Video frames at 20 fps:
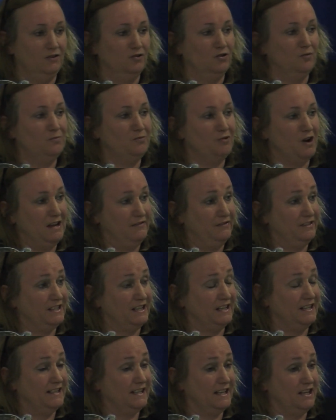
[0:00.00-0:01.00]
you know,
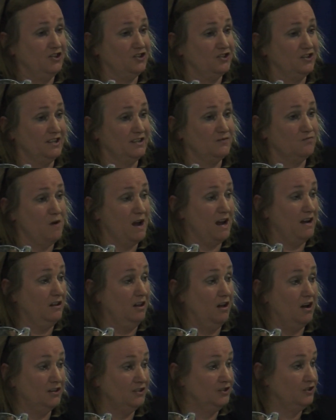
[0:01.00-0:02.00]
privatisation is
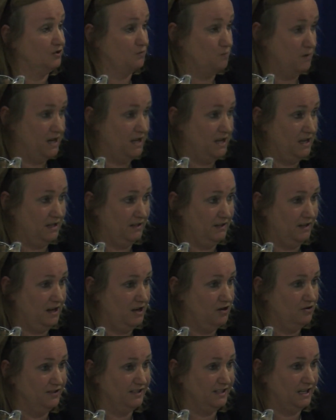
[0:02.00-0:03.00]
well underway in the
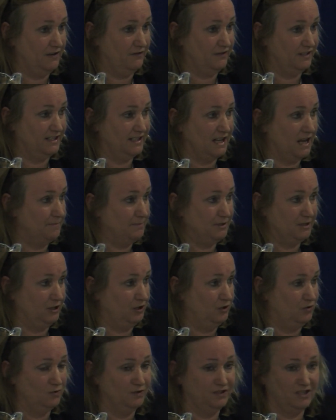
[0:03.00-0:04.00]
health service. There's
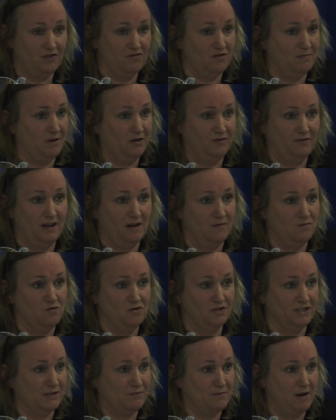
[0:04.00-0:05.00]
absolutely no doubt about that
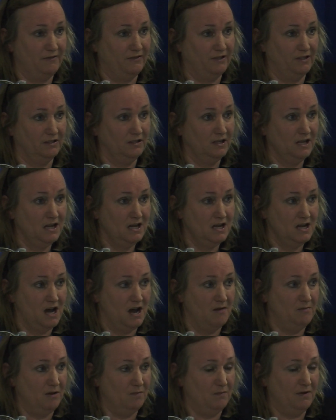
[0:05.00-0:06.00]
whatsoever.
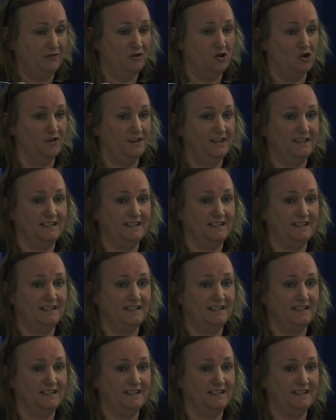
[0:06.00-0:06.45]
I mean, we've got the